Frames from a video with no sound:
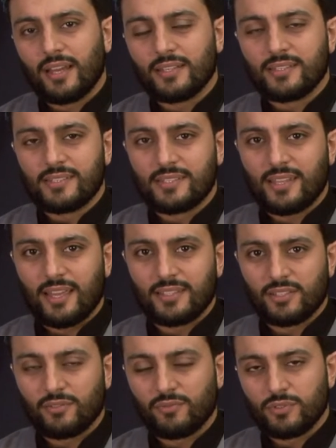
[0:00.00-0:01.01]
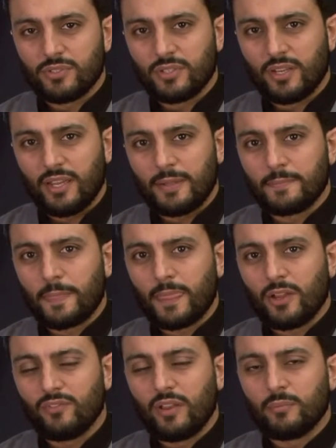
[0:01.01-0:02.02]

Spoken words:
understanding for tonight of